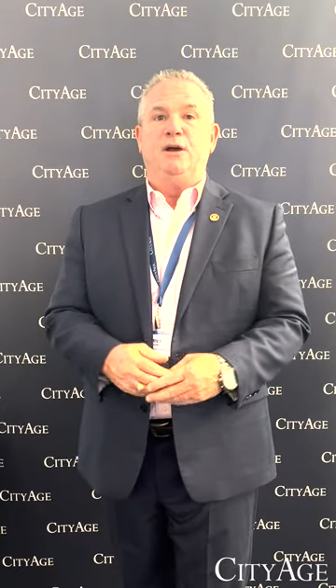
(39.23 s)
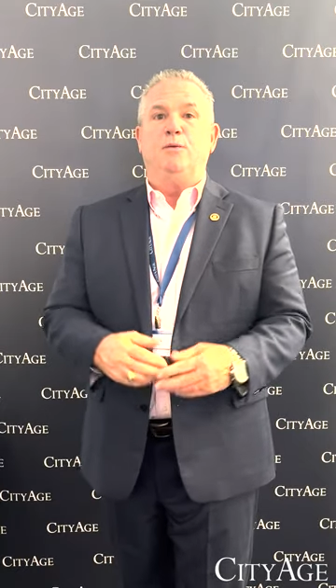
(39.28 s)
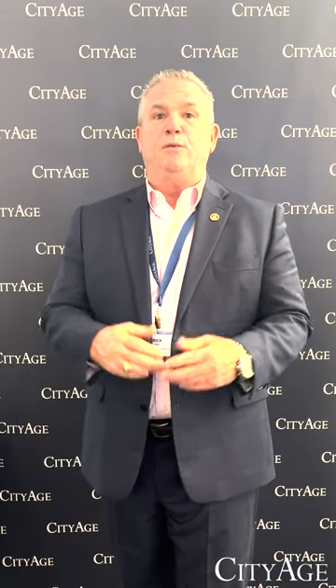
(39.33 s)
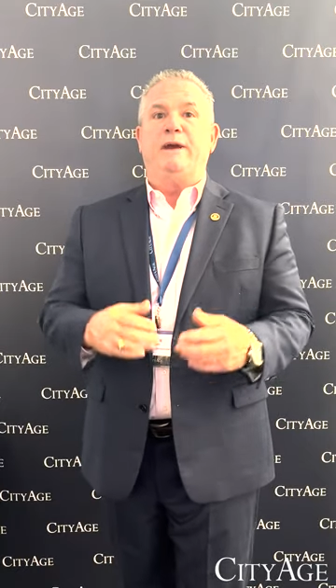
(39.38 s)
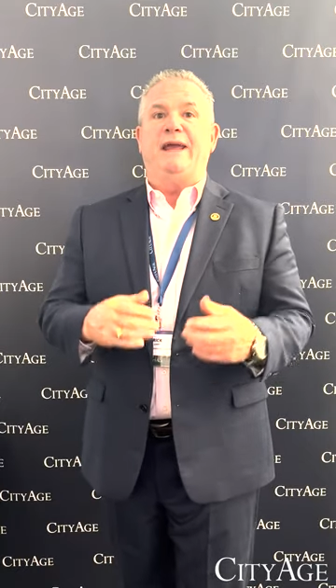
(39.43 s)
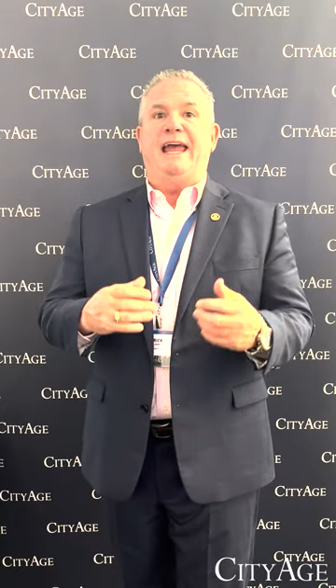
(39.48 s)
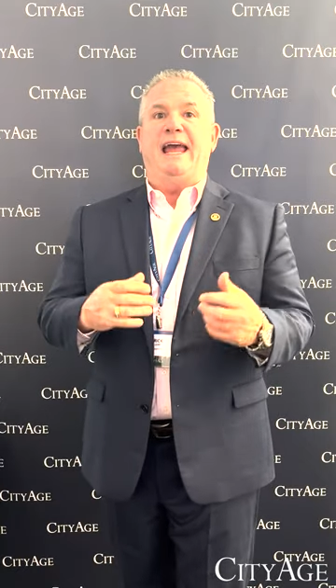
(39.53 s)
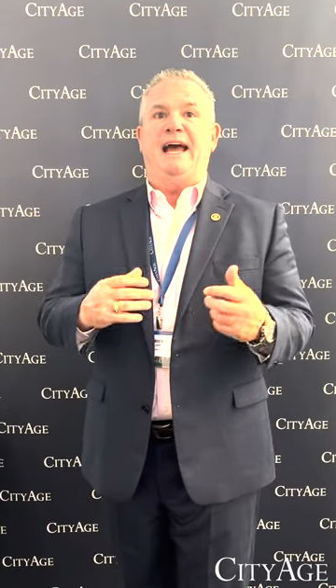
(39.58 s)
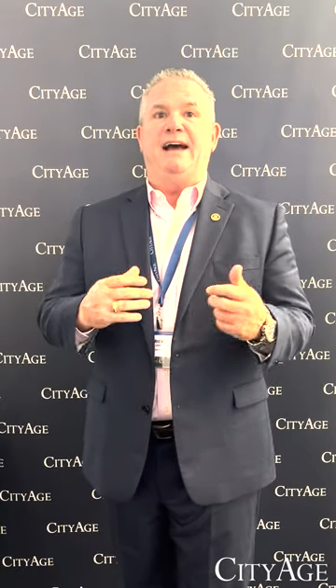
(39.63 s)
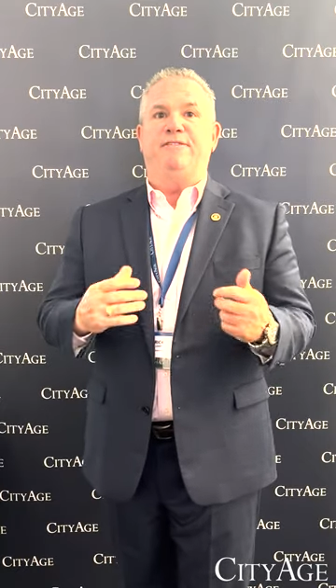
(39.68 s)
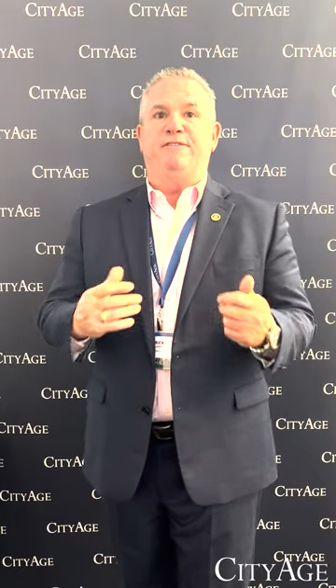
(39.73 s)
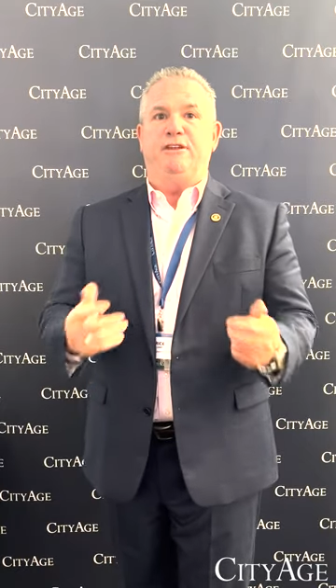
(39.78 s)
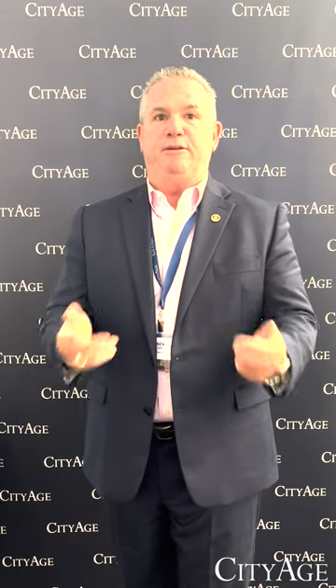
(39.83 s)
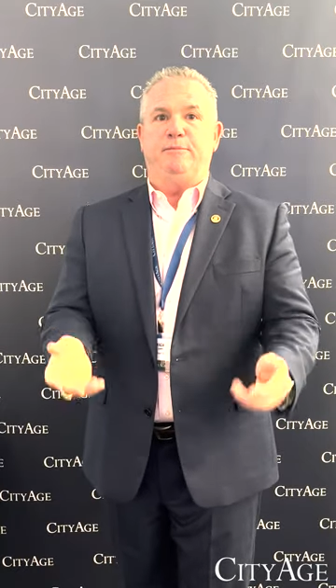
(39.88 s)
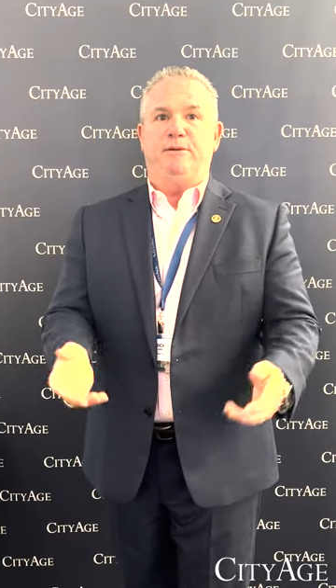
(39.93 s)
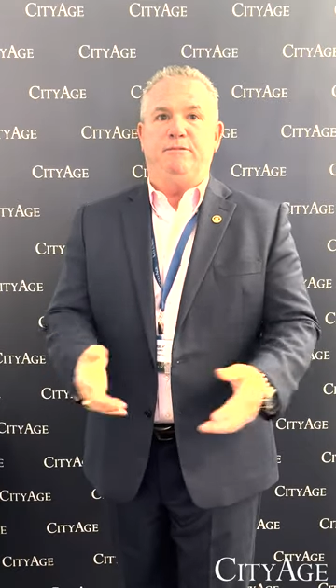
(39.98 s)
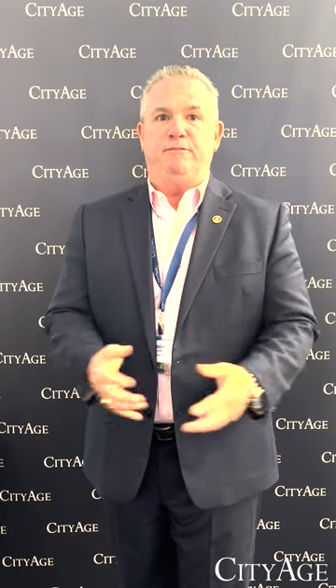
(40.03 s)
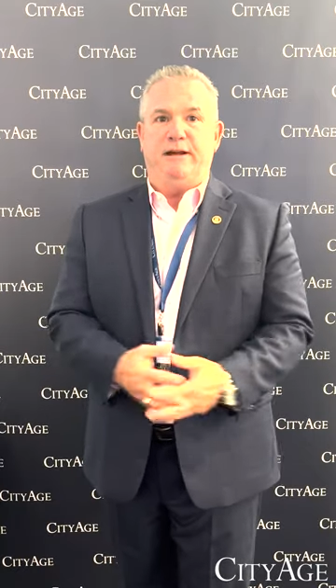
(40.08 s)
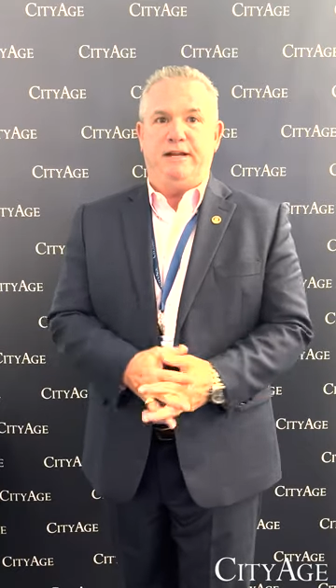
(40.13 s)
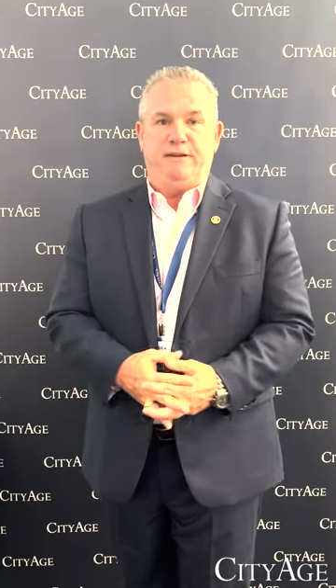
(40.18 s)
We have to
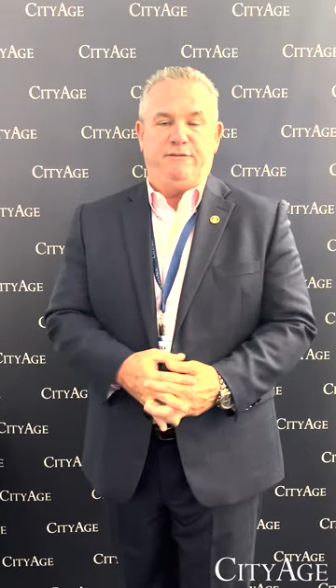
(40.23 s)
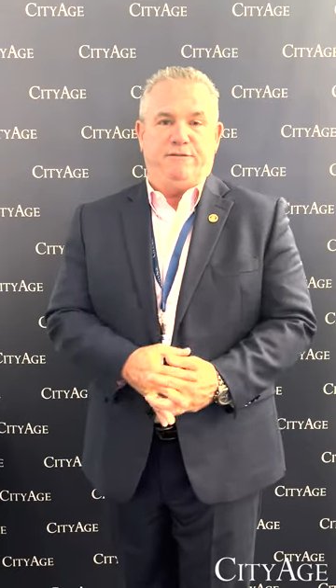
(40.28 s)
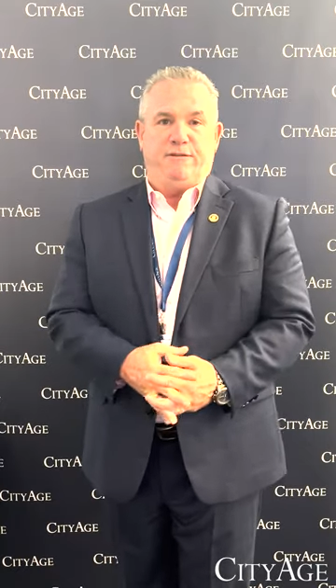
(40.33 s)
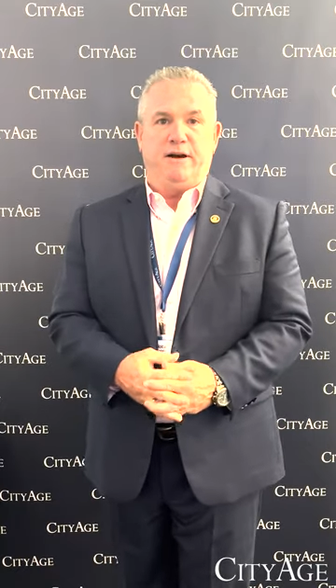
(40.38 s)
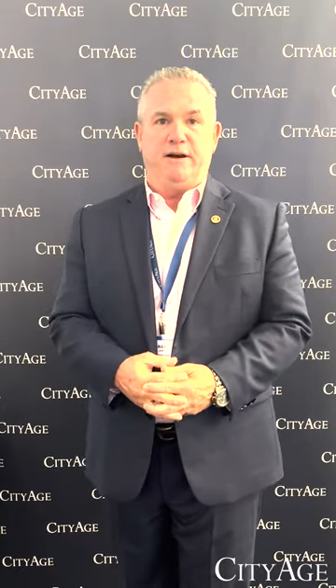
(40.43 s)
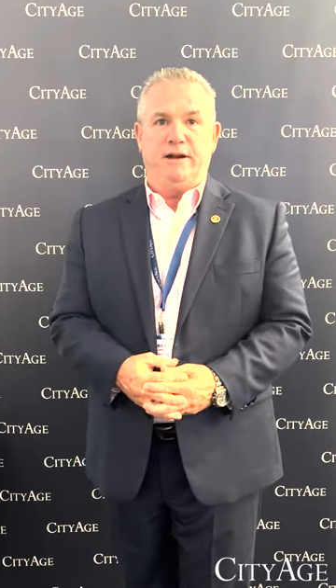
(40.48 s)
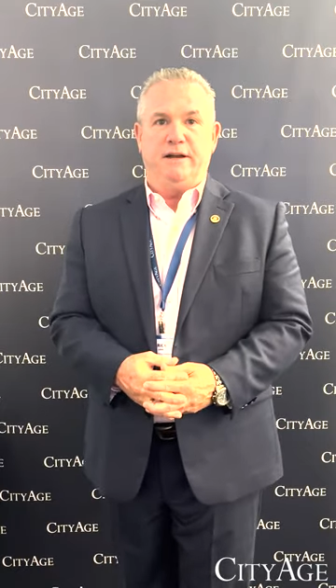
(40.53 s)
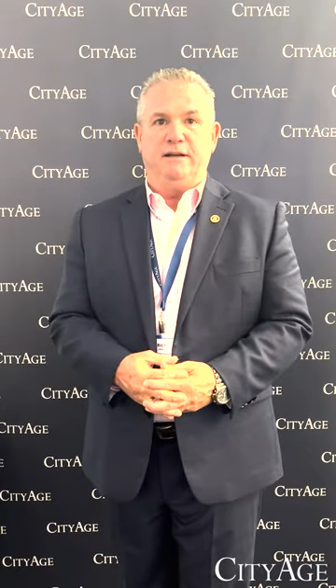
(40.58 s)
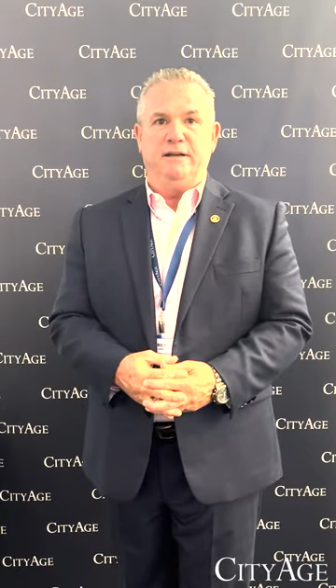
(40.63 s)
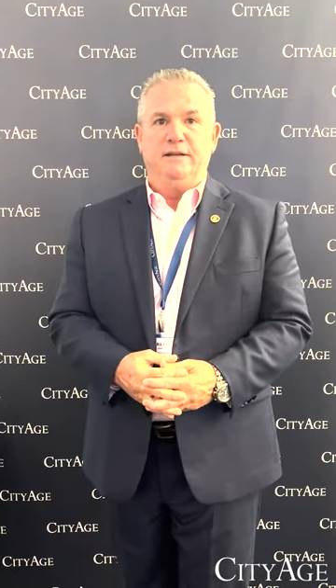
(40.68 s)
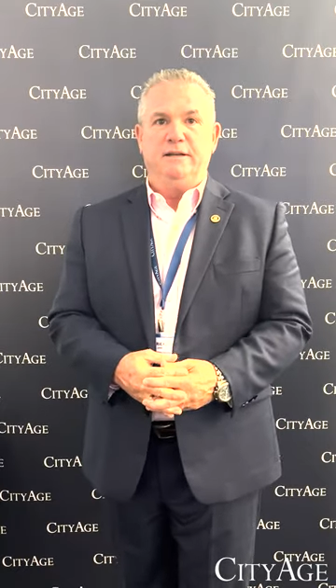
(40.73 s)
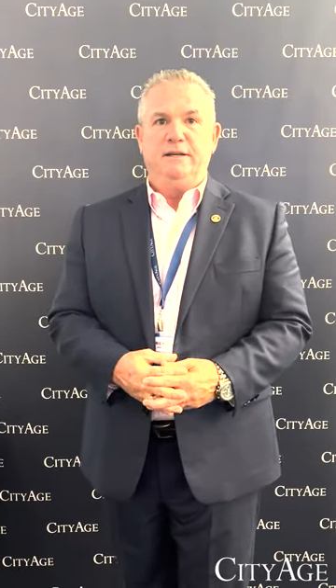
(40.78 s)
be ready for it.